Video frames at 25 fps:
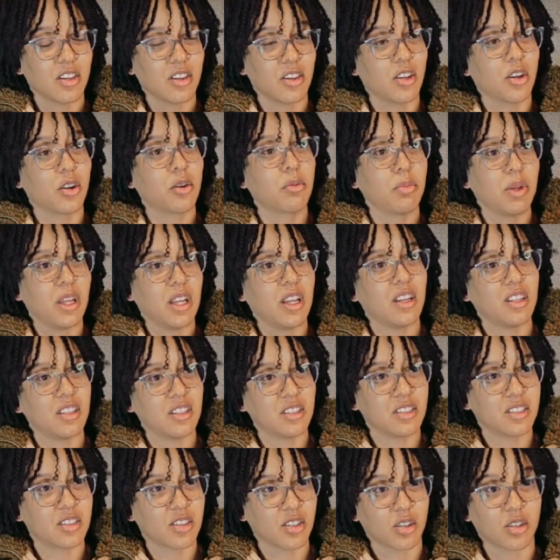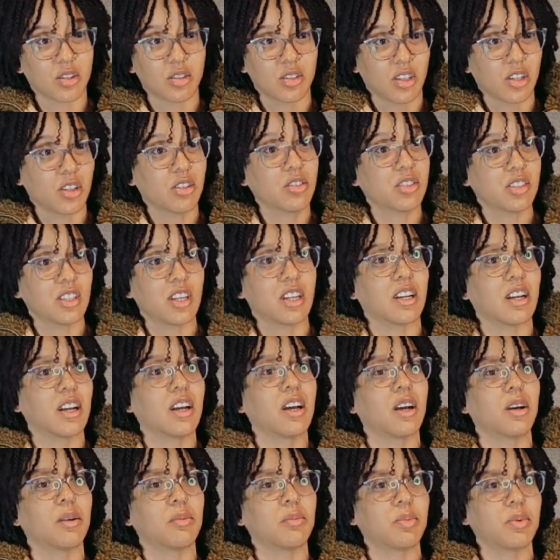their means, or they're set
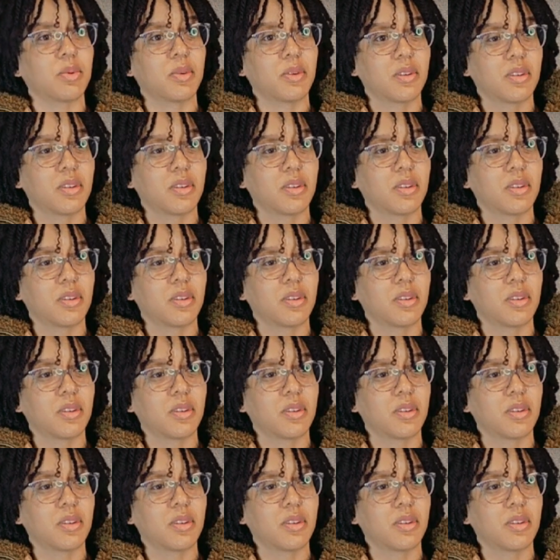up,